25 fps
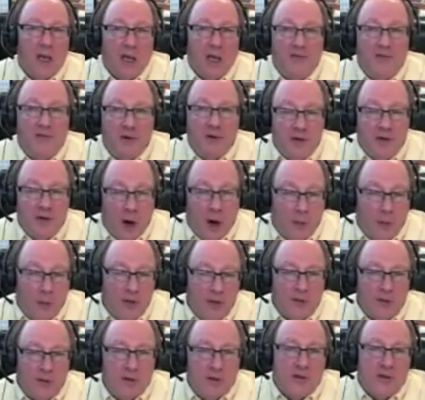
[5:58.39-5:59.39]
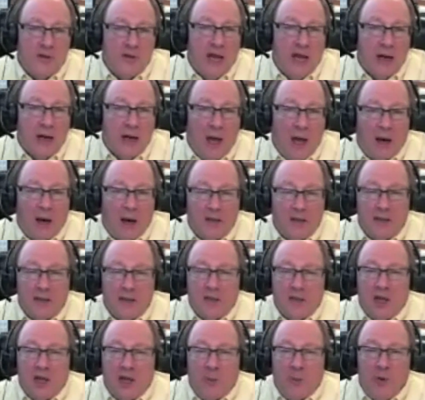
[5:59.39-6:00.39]
If you don't use those technologies
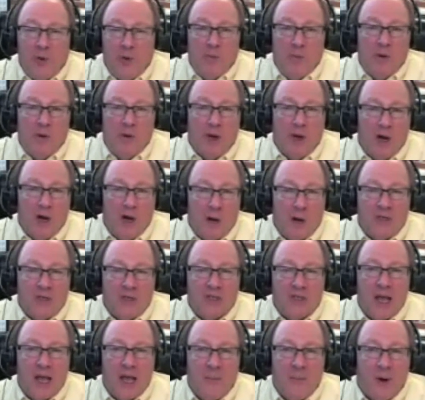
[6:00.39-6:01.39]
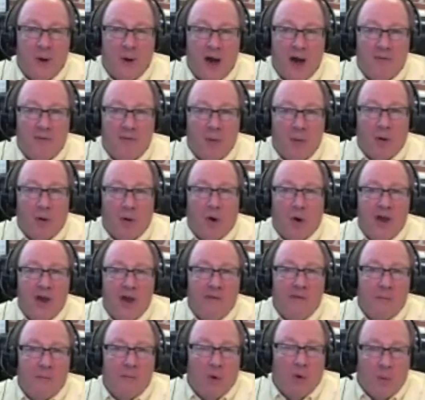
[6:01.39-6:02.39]
to help you become and stay profitable or
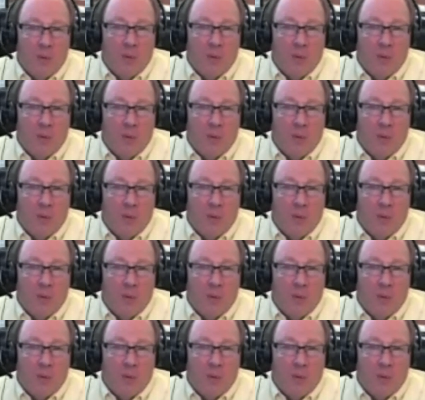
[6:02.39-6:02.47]
even more